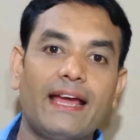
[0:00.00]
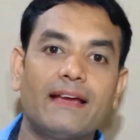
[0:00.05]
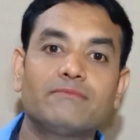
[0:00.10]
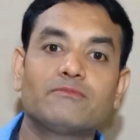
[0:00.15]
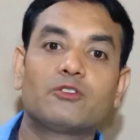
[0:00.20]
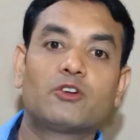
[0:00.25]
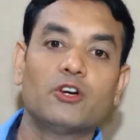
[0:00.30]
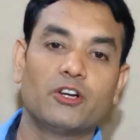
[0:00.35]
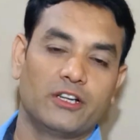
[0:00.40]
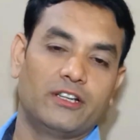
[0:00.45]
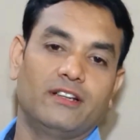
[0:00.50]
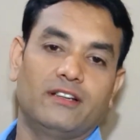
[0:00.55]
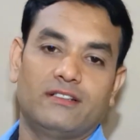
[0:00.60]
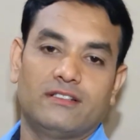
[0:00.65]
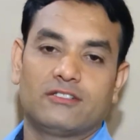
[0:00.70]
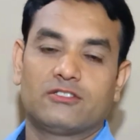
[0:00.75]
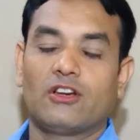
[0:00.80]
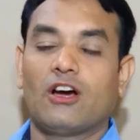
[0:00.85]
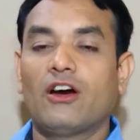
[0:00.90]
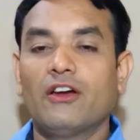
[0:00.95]
am good,
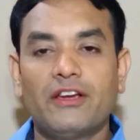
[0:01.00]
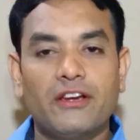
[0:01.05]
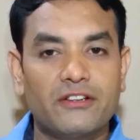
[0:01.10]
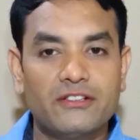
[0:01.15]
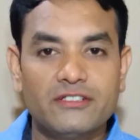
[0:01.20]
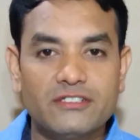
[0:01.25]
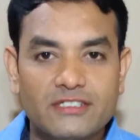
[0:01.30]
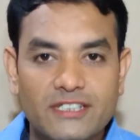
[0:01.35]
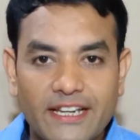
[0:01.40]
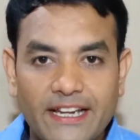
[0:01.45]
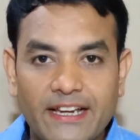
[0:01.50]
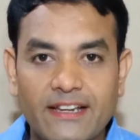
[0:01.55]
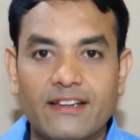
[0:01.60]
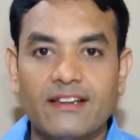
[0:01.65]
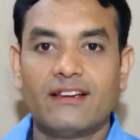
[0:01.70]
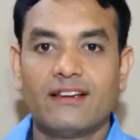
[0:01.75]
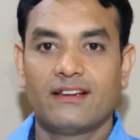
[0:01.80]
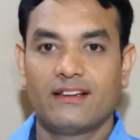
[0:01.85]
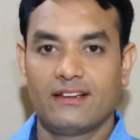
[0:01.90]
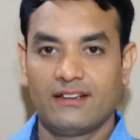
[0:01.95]
so how are you going to say?